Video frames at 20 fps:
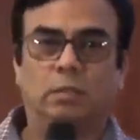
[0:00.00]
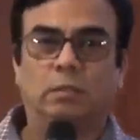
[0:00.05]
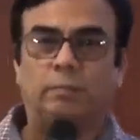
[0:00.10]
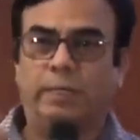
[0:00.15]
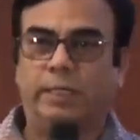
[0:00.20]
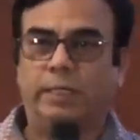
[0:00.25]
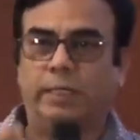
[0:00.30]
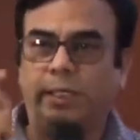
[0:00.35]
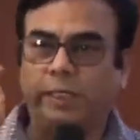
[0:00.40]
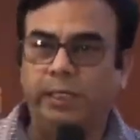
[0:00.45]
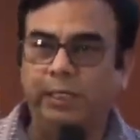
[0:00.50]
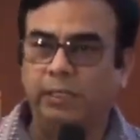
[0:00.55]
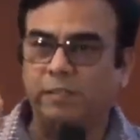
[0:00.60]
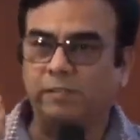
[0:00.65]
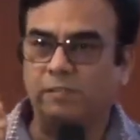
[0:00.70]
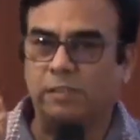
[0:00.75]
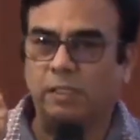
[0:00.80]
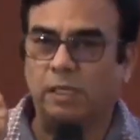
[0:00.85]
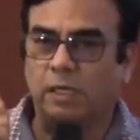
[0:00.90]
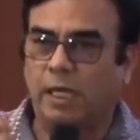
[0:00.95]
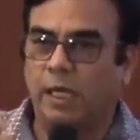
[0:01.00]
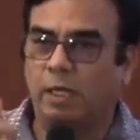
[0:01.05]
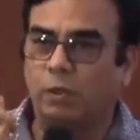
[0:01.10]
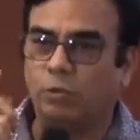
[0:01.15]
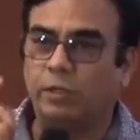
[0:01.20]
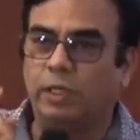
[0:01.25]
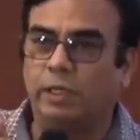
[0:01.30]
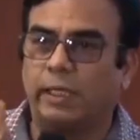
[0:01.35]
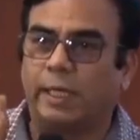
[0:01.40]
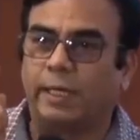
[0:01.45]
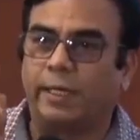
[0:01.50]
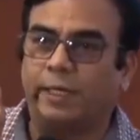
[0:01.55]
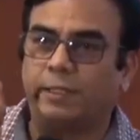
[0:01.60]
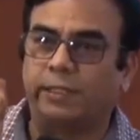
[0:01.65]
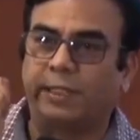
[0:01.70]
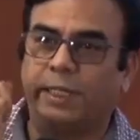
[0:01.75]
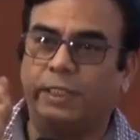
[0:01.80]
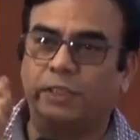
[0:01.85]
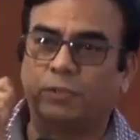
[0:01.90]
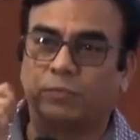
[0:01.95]
But he is the guy who retired at
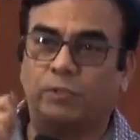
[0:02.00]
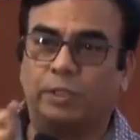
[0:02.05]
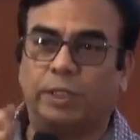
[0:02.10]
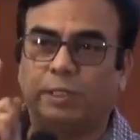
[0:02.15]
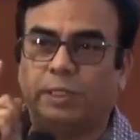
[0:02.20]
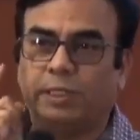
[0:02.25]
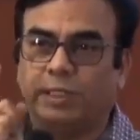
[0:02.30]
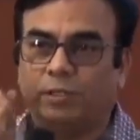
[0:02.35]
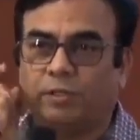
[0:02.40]
the age of 30.